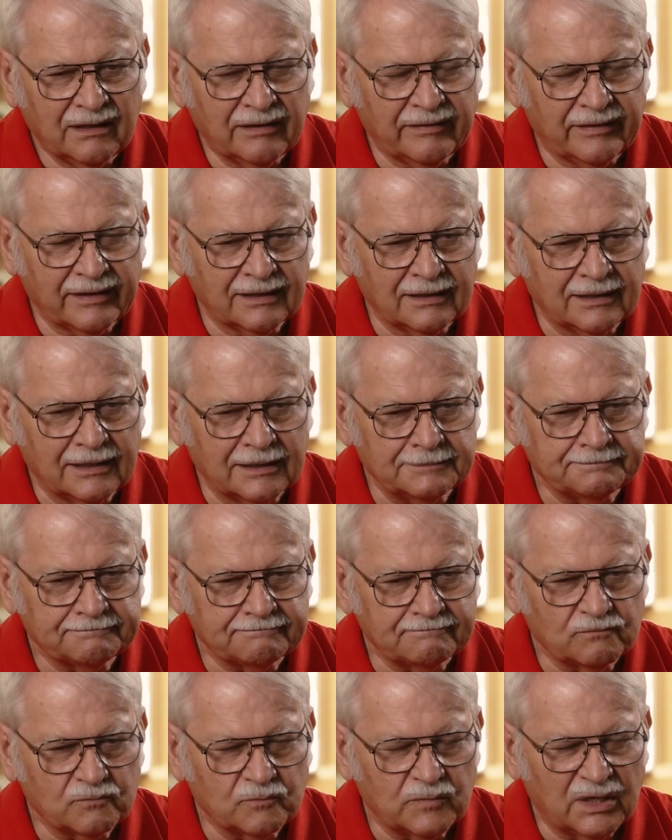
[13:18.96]
then um,
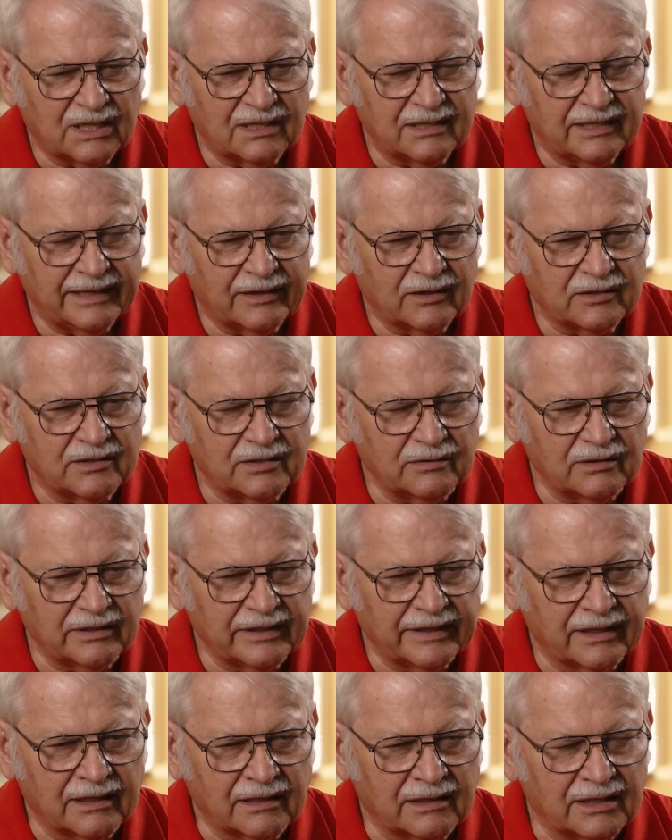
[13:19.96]
about a day or two
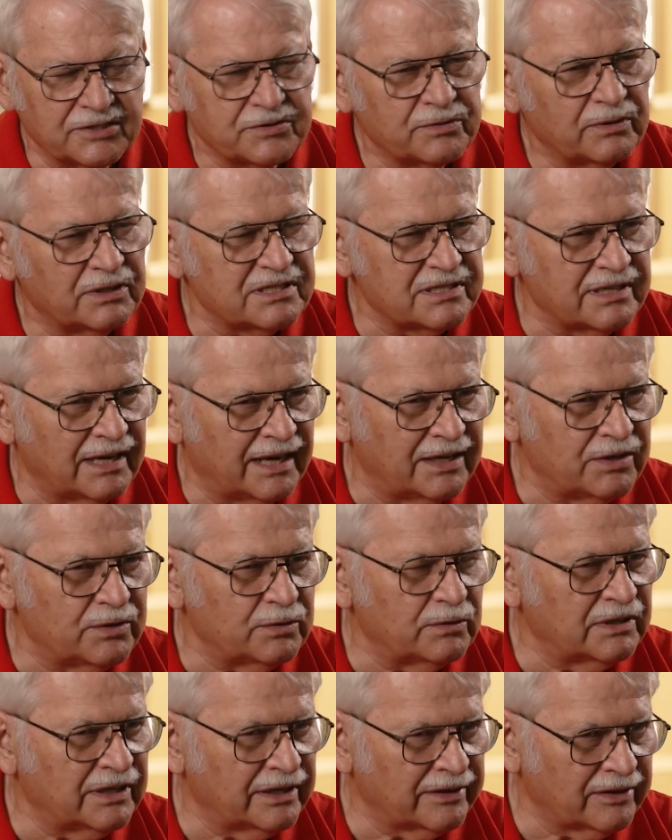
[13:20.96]
later, I was reassigned
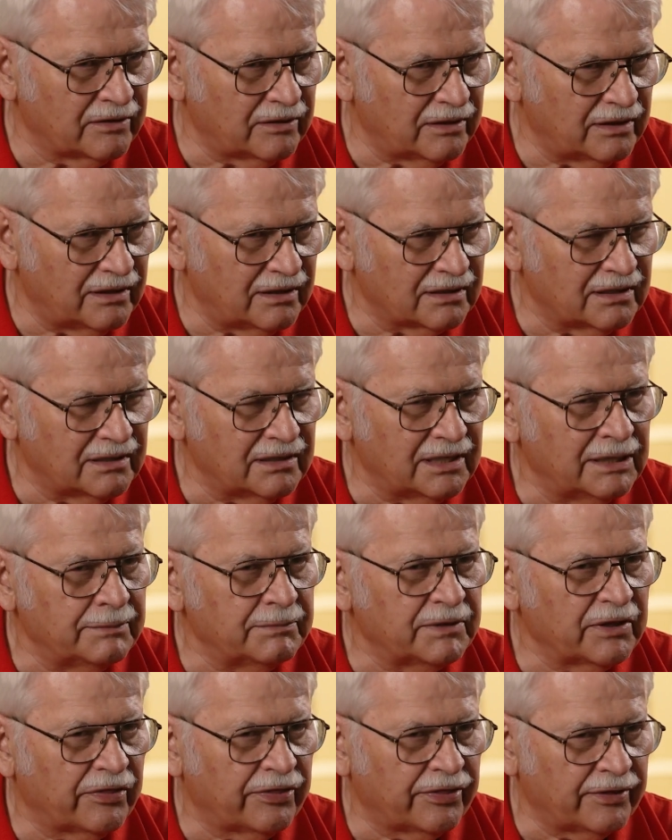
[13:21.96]
to another dog
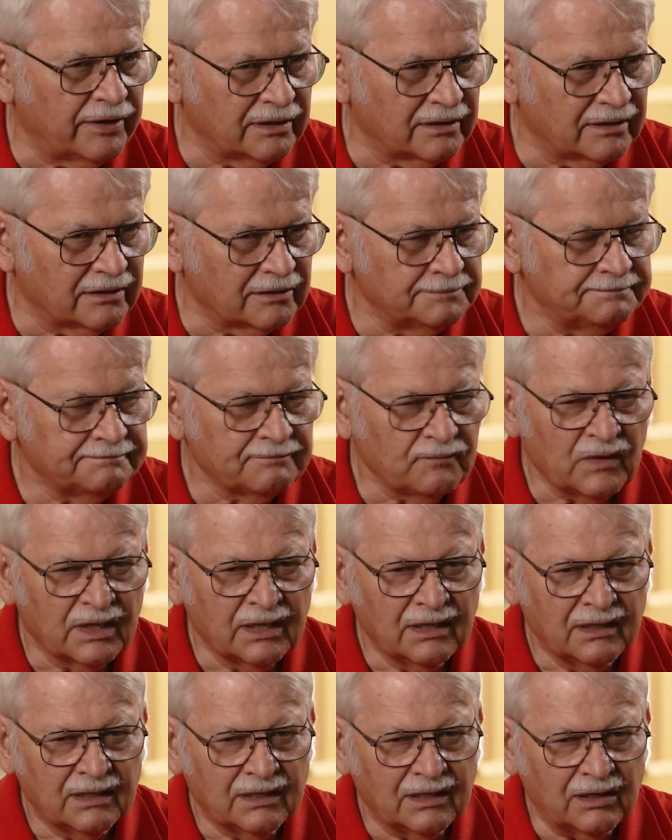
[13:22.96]
named Thunder.
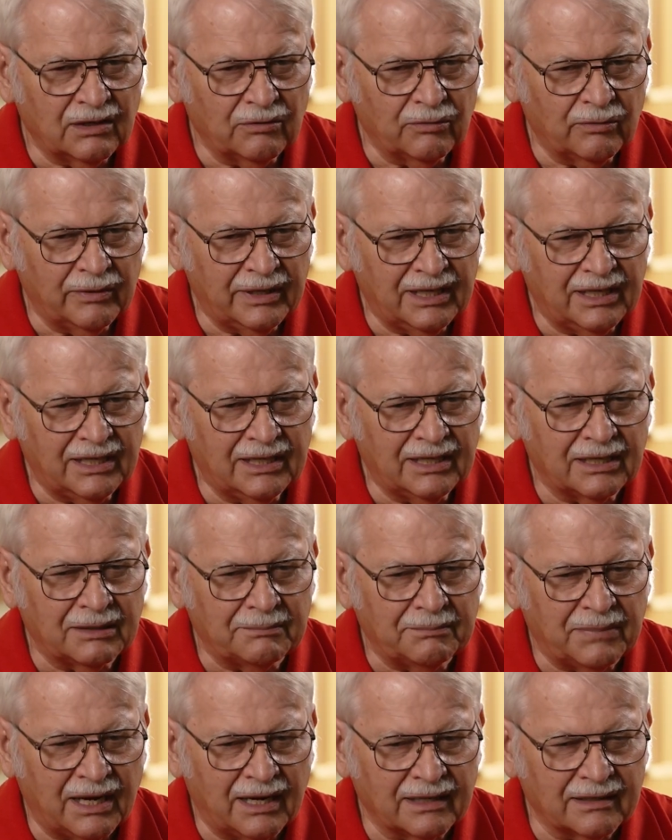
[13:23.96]
And we uh,
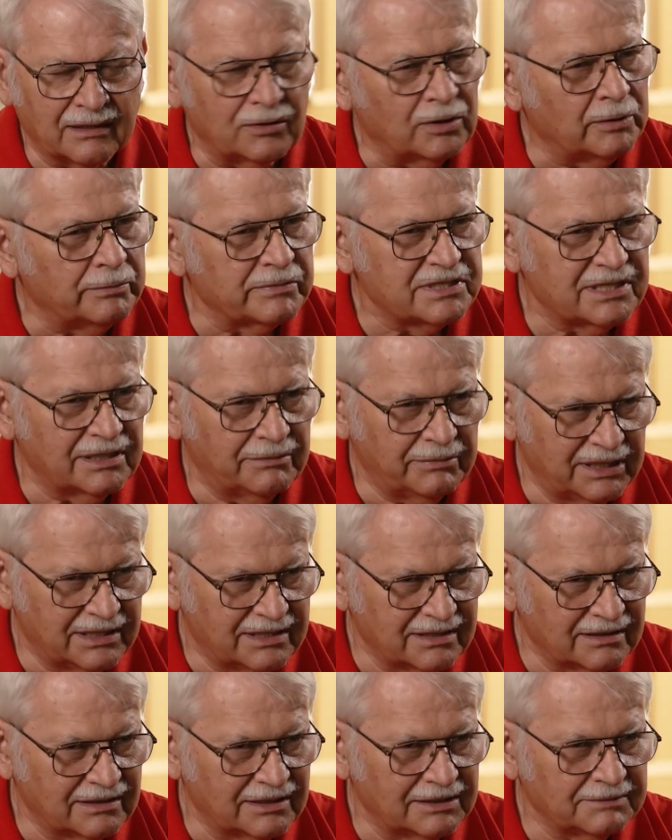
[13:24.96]
bonded almost
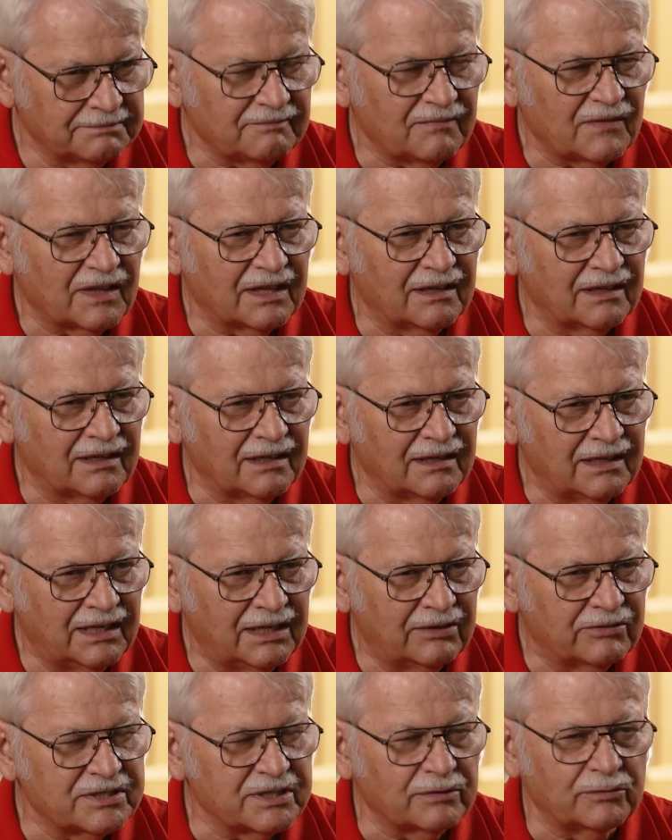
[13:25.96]
immediately, and
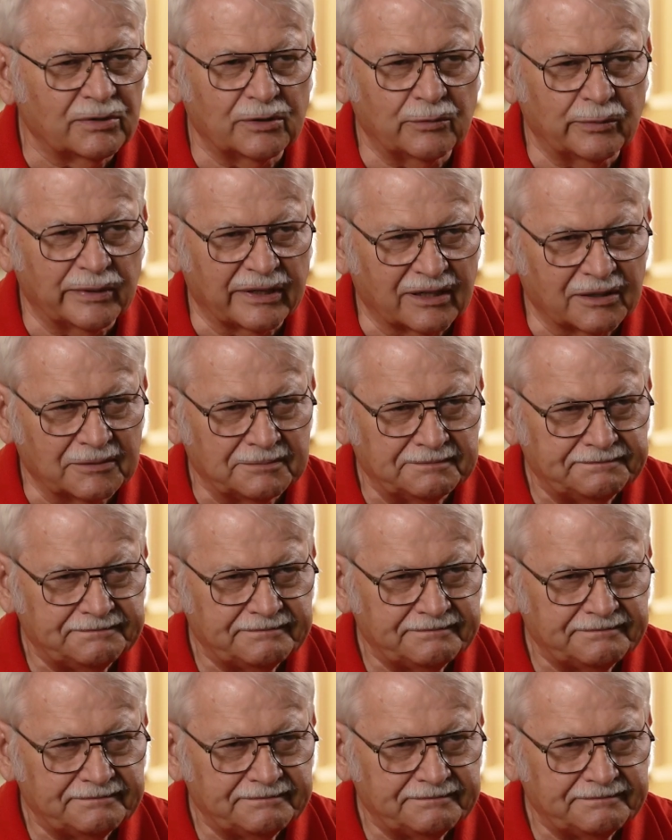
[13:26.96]
he was a real winner.